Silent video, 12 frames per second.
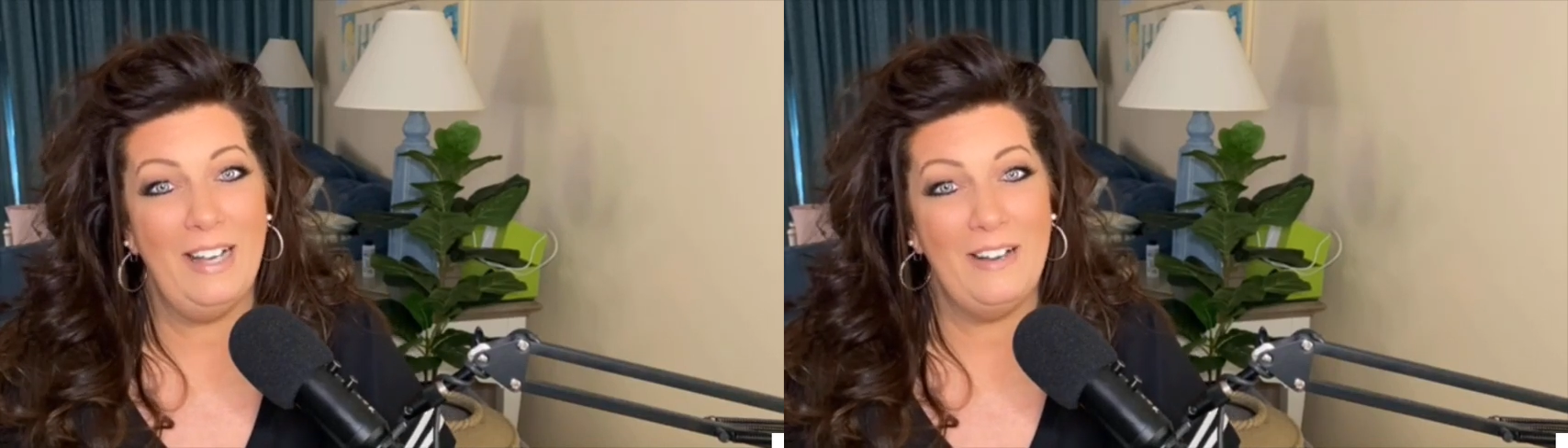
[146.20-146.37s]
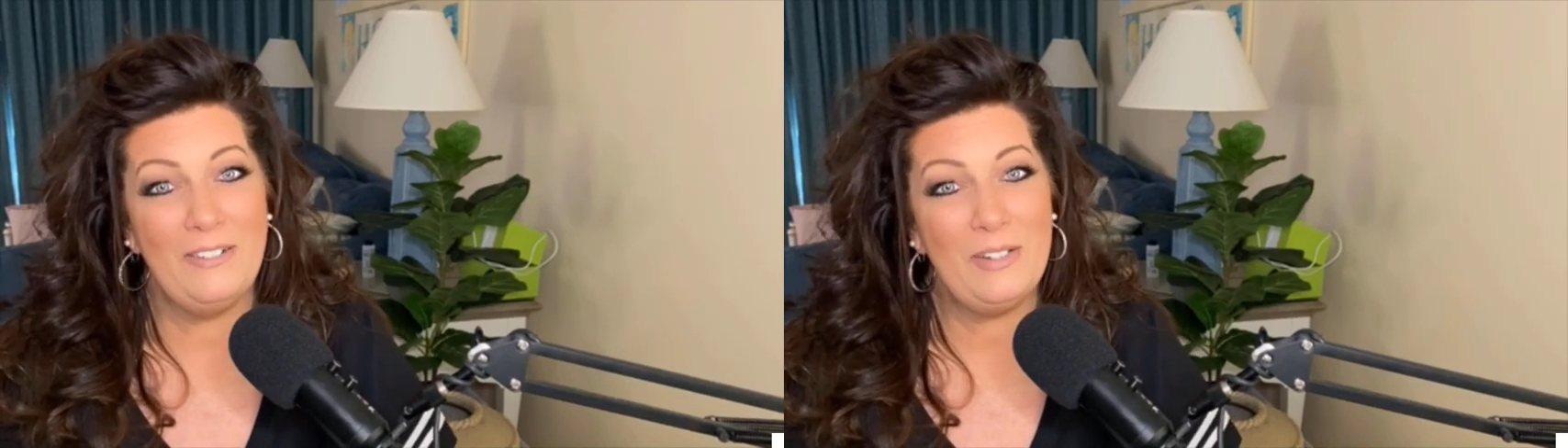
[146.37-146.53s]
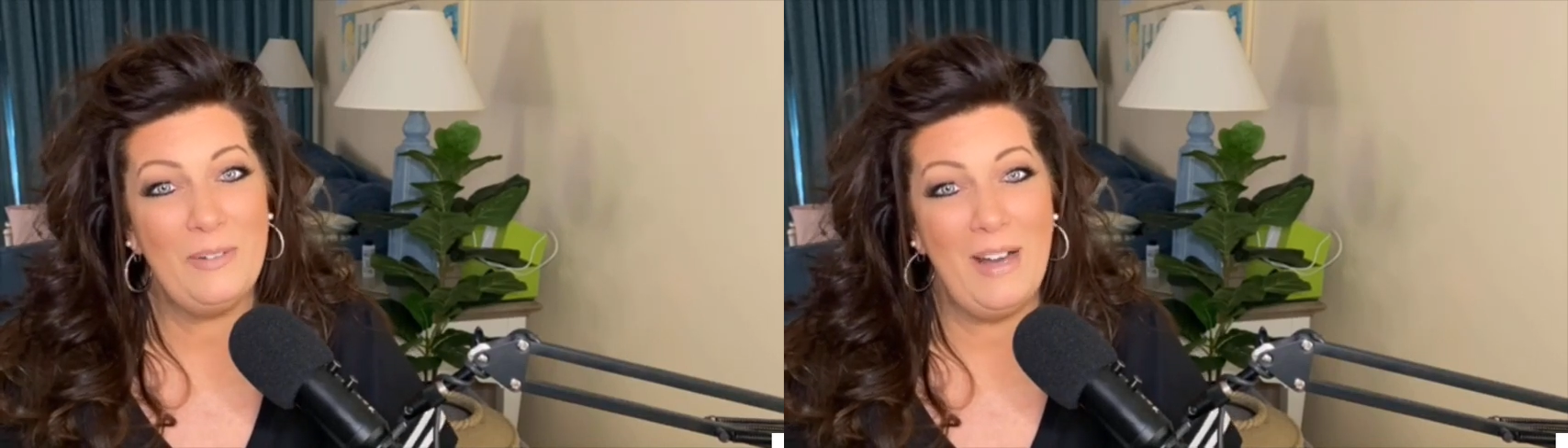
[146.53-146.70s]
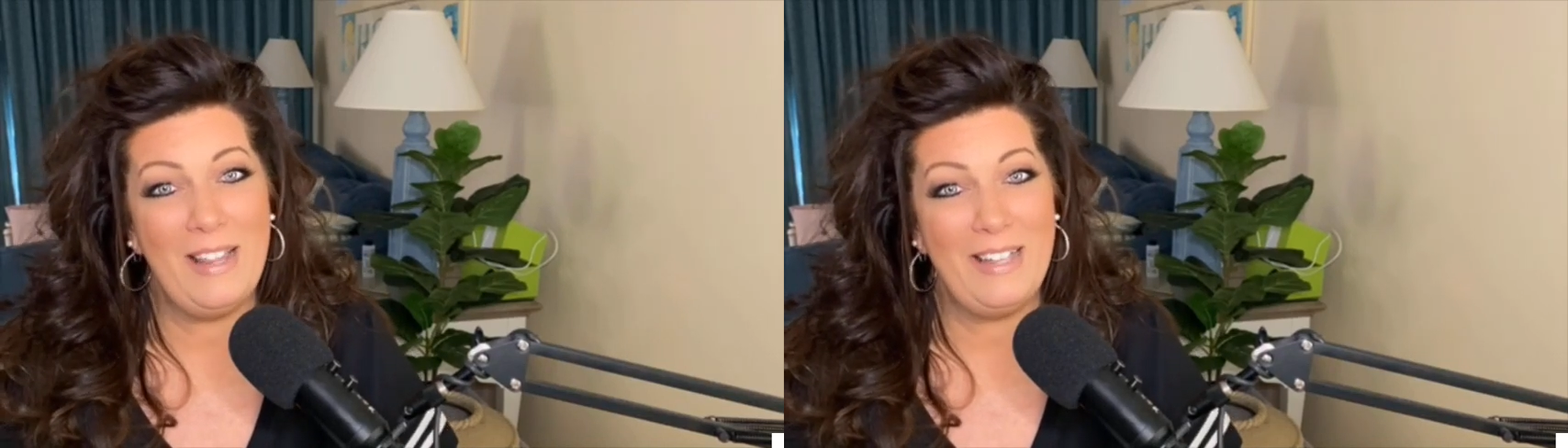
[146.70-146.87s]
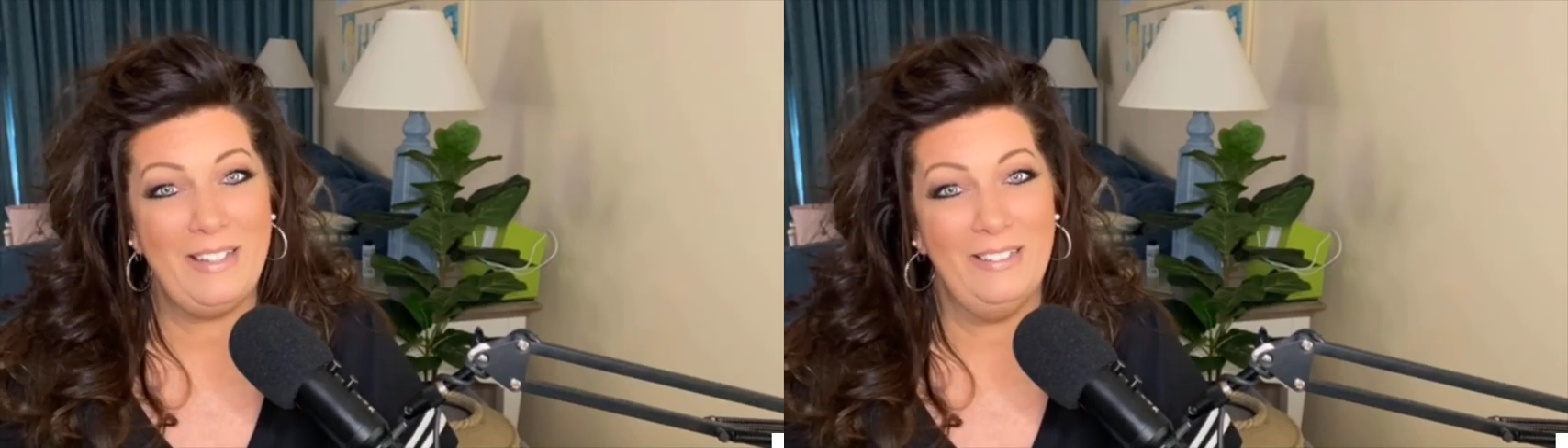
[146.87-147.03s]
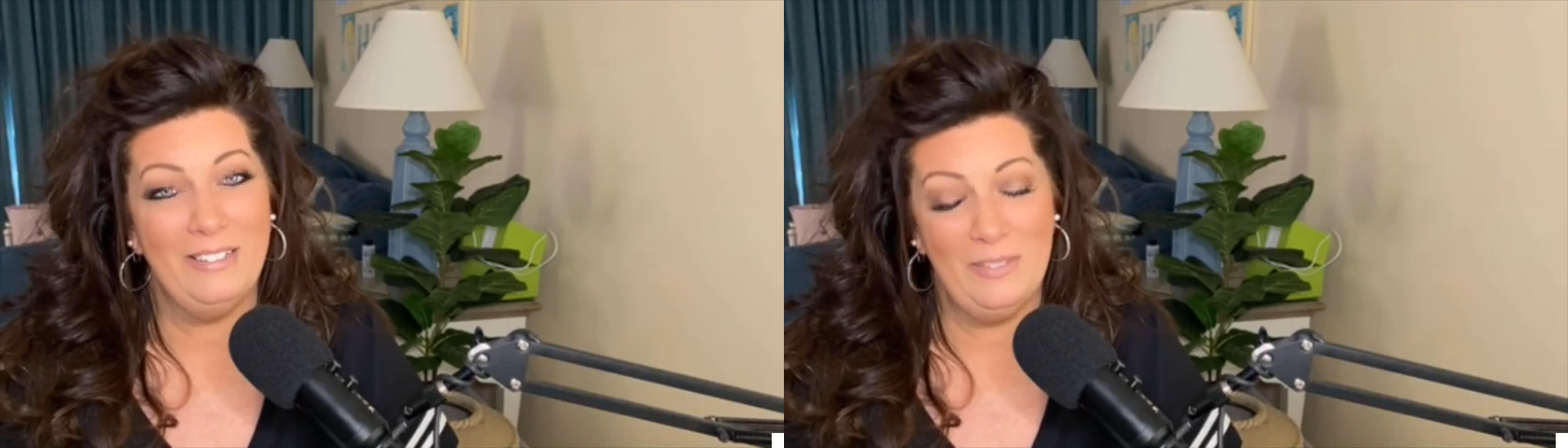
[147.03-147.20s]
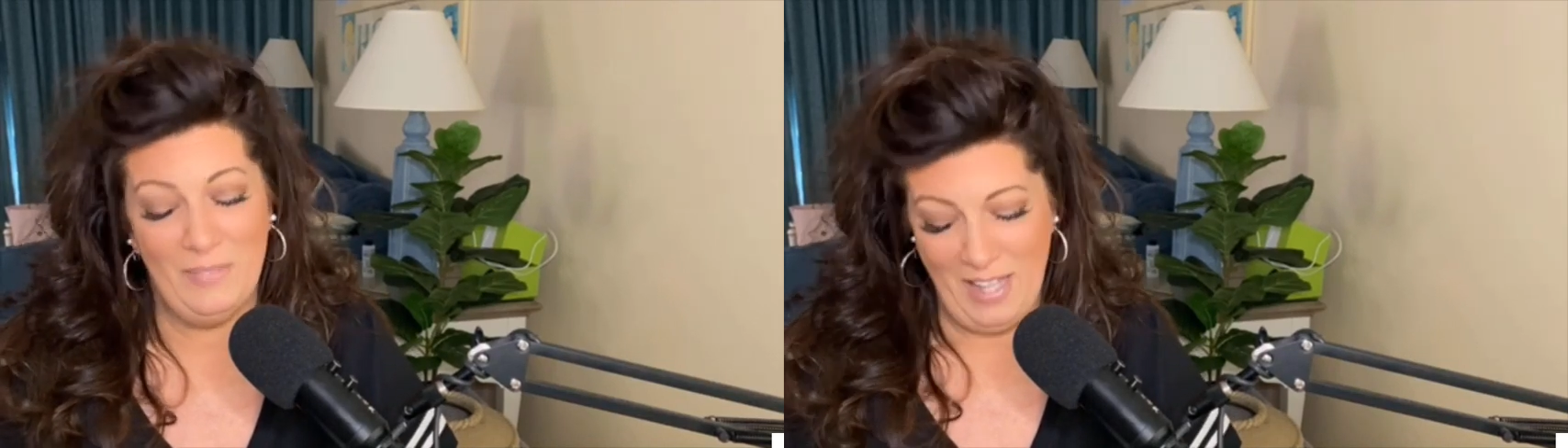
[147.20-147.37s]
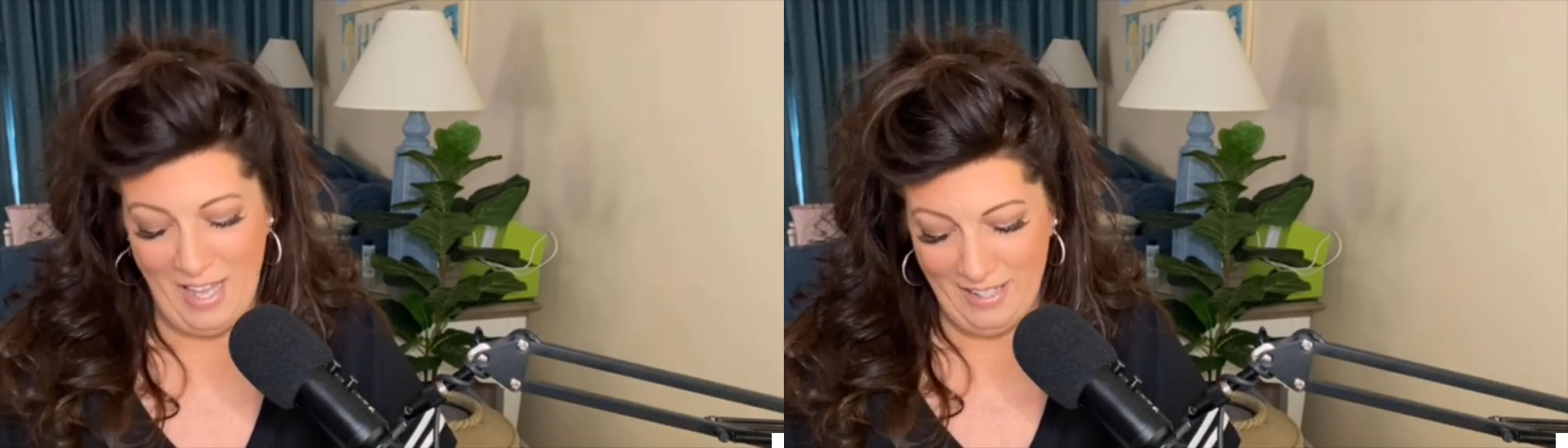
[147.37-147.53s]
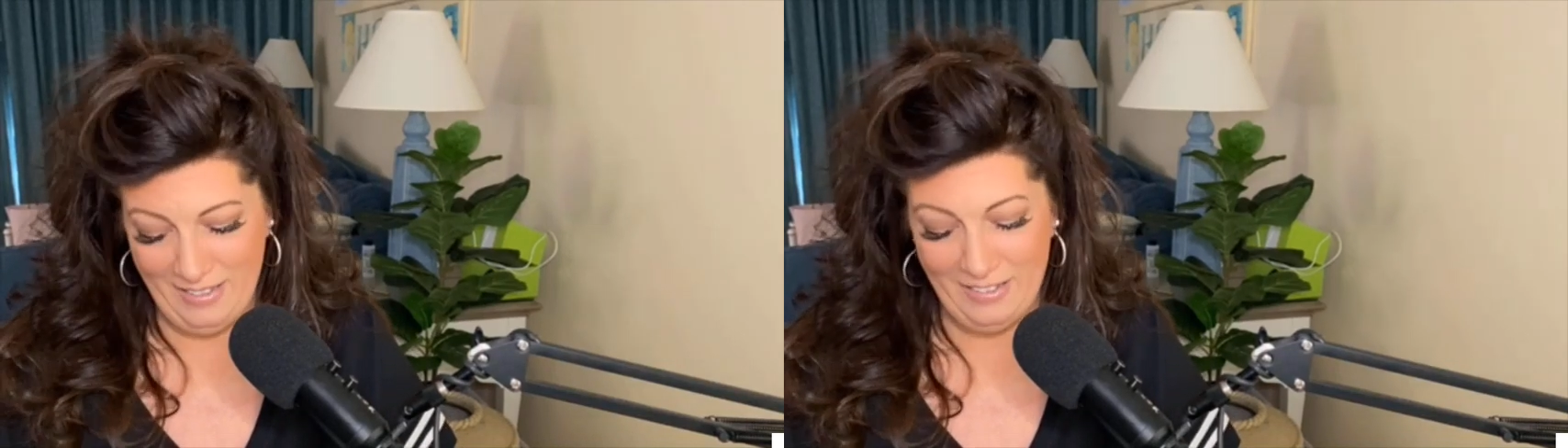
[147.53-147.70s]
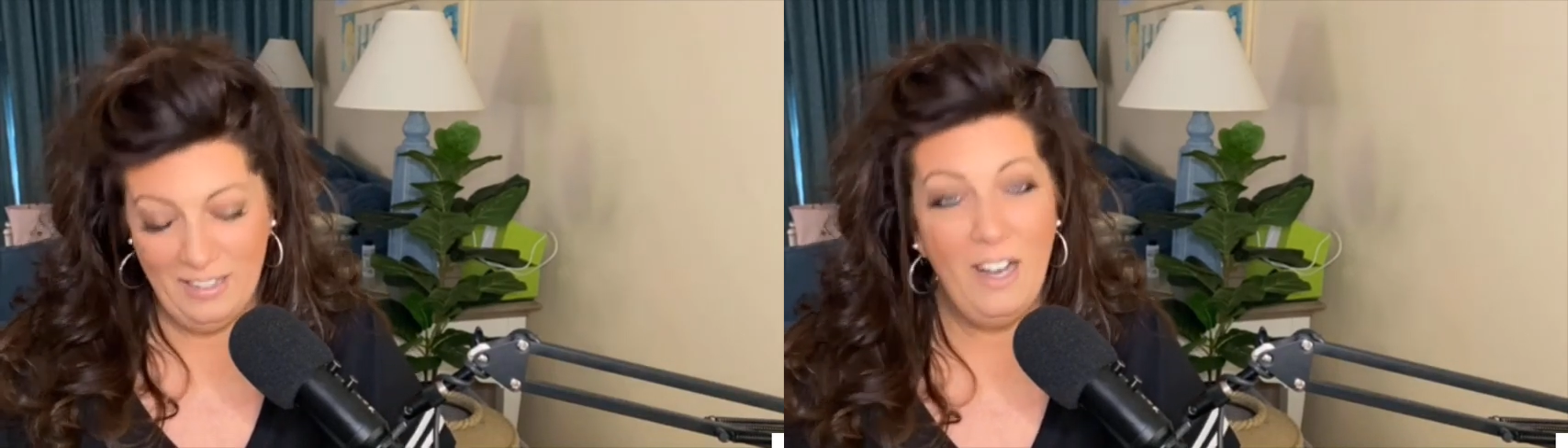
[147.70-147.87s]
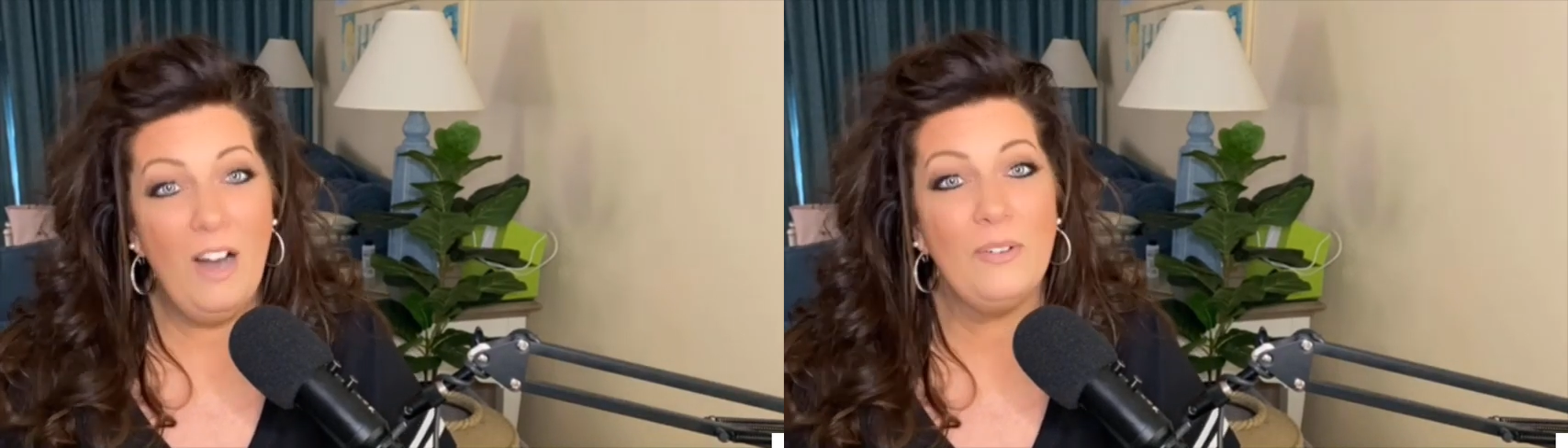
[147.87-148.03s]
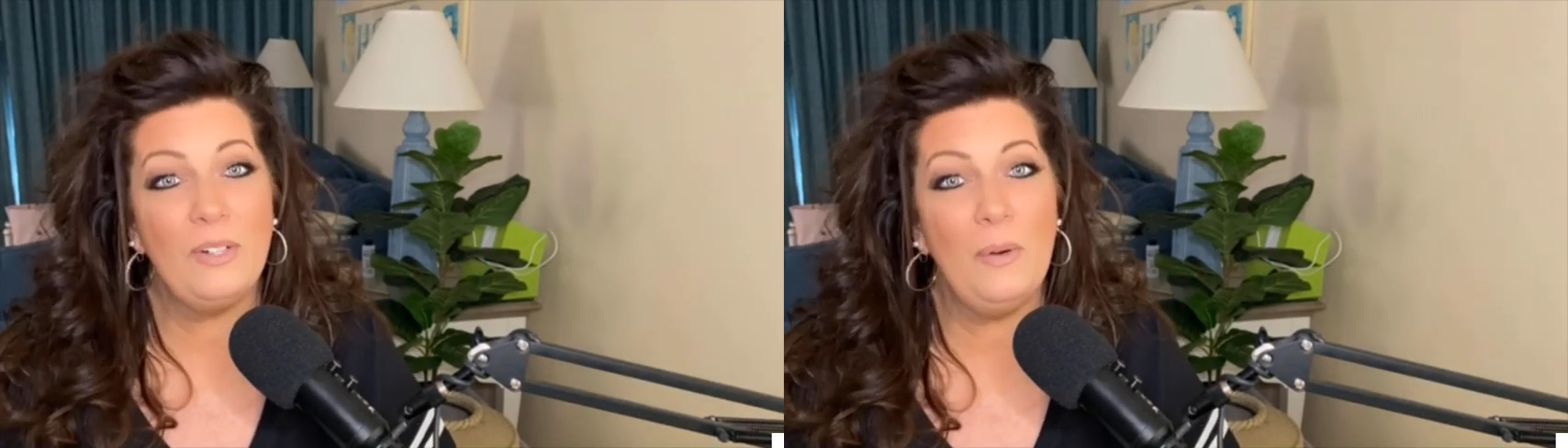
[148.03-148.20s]
don't know why they call them that. I
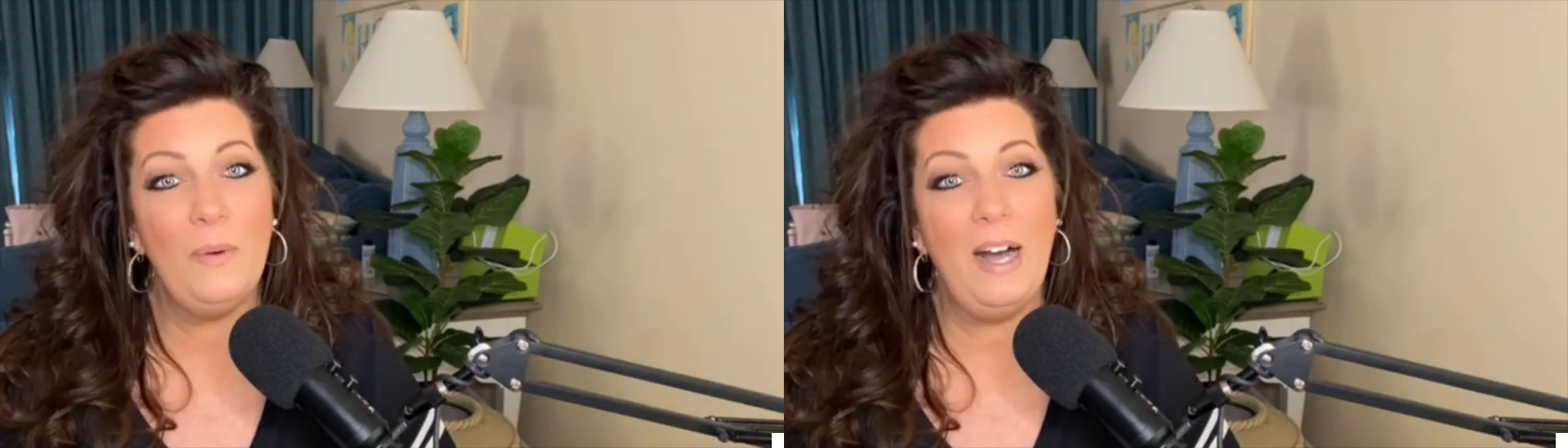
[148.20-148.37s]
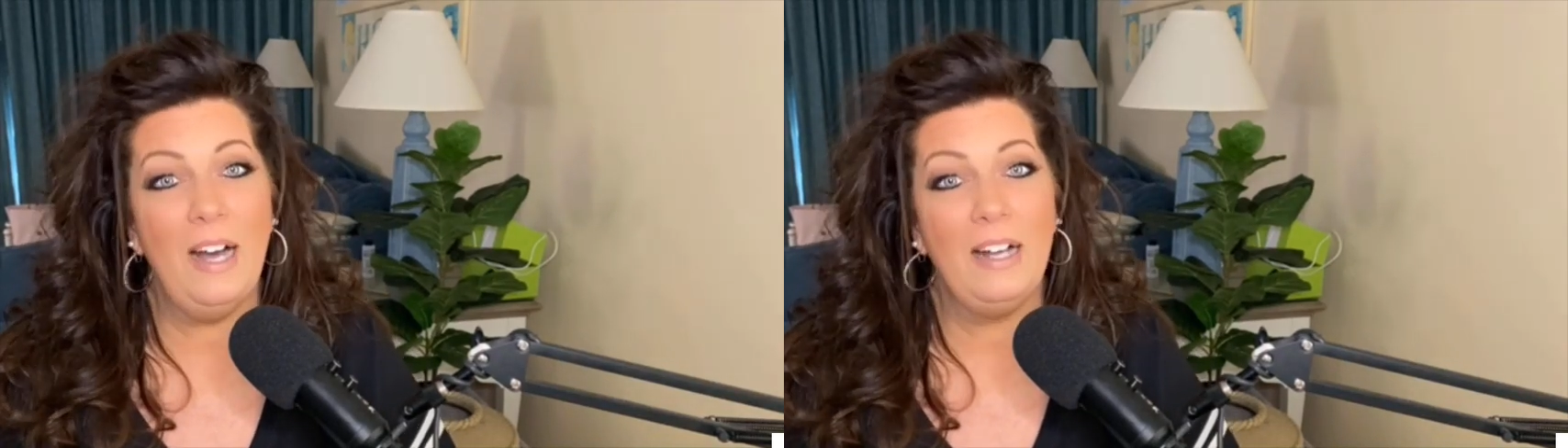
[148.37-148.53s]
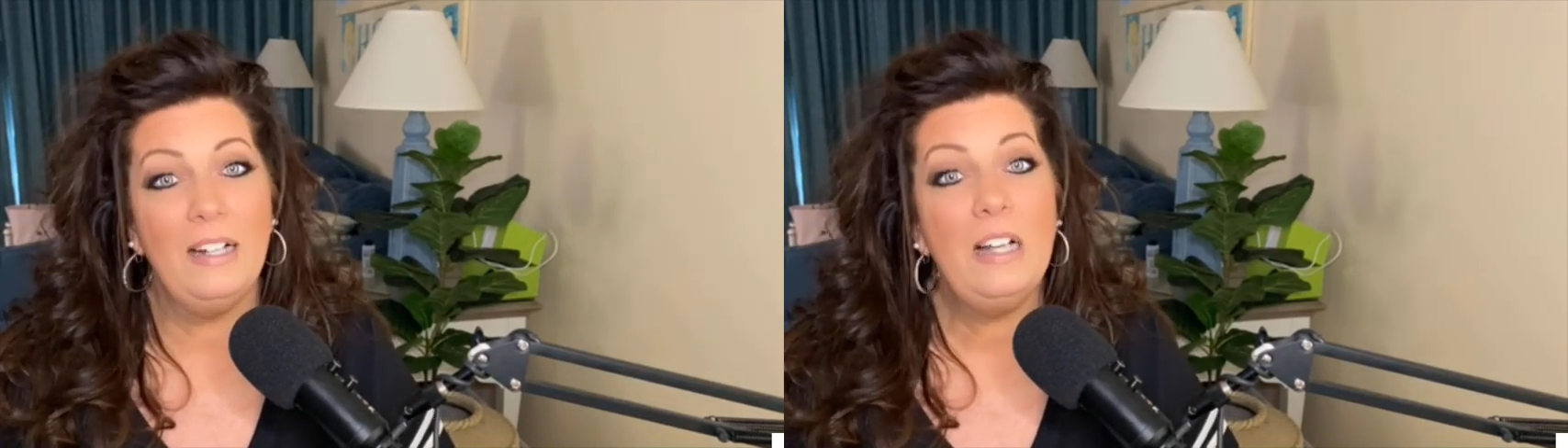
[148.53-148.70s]
don't know why.